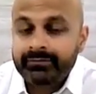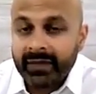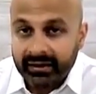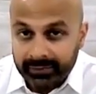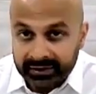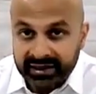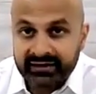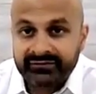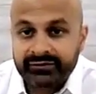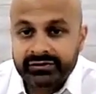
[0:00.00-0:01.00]
and blink
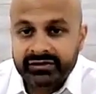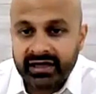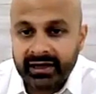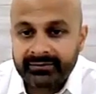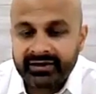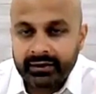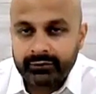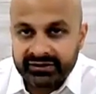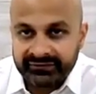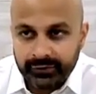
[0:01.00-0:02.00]
a few times and
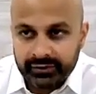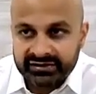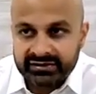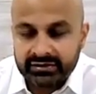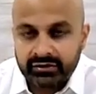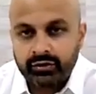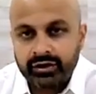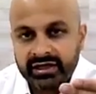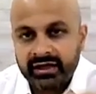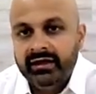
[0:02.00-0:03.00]
really focus on the
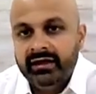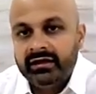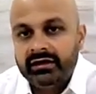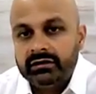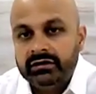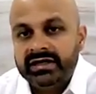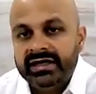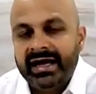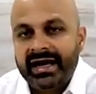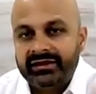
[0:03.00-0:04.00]
cornea. You're
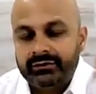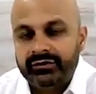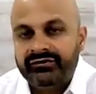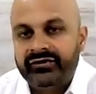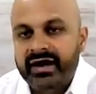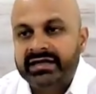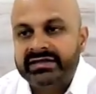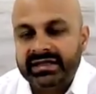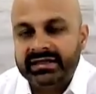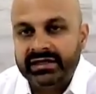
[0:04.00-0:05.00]
looking at the
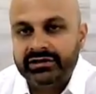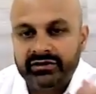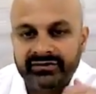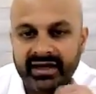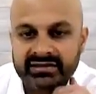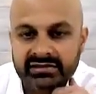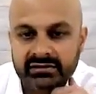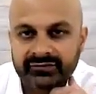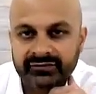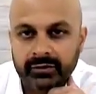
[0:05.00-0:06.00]
refractile nature of that
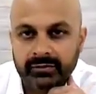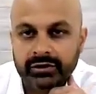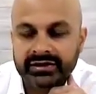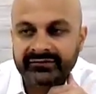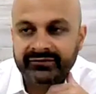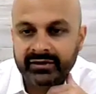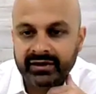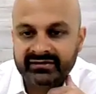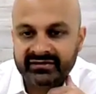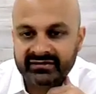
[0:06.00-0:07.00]
tear film, looking for
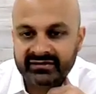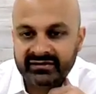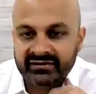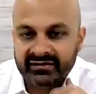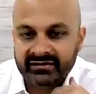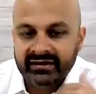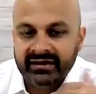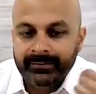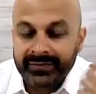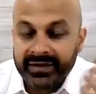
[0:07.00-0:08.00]
inconsistencies
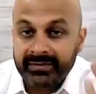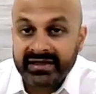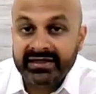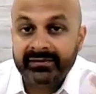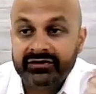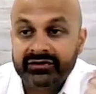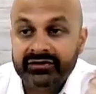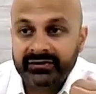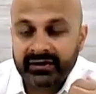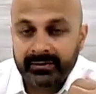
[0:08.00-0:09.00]
that may demonstrate
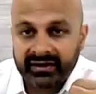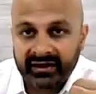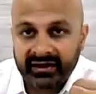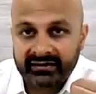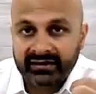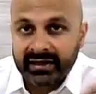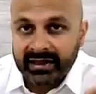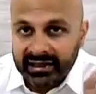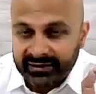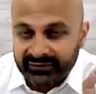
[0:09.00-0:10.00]
precipitates.
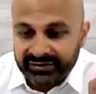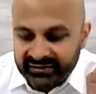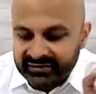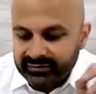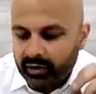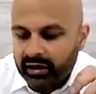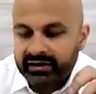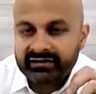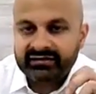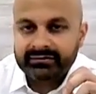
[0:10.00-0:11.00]
Even the
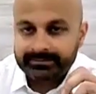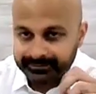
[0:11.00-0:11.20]
smallest